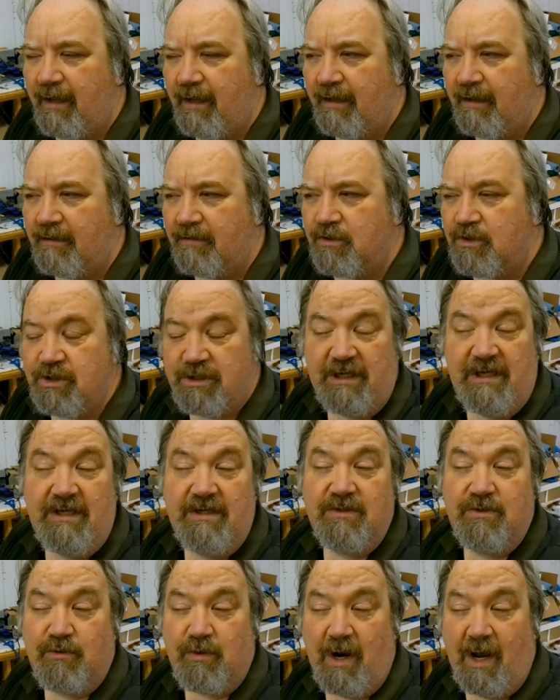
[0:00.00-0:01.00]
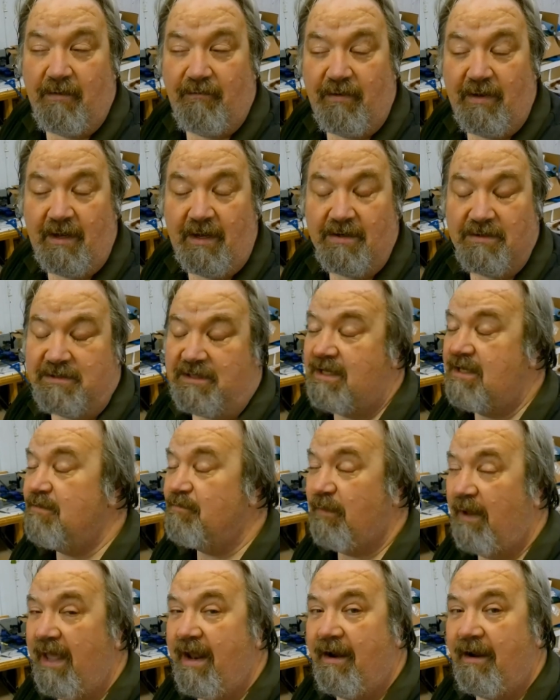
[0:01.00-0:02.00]
and she's driving because he's
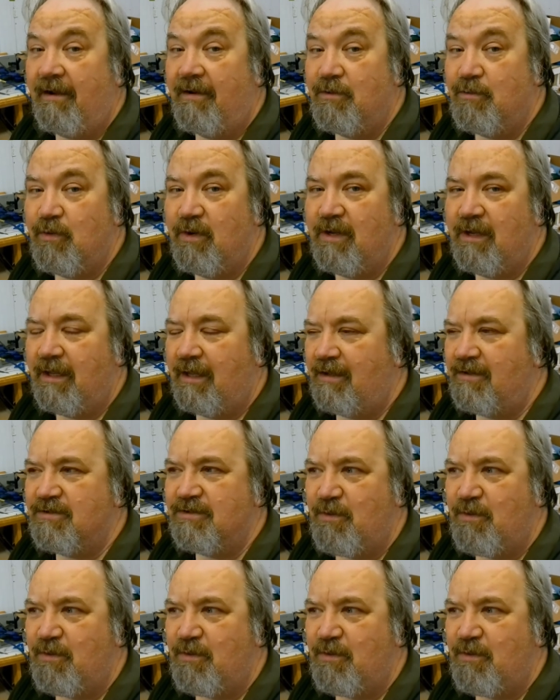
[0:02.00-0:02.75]
planning on drinking.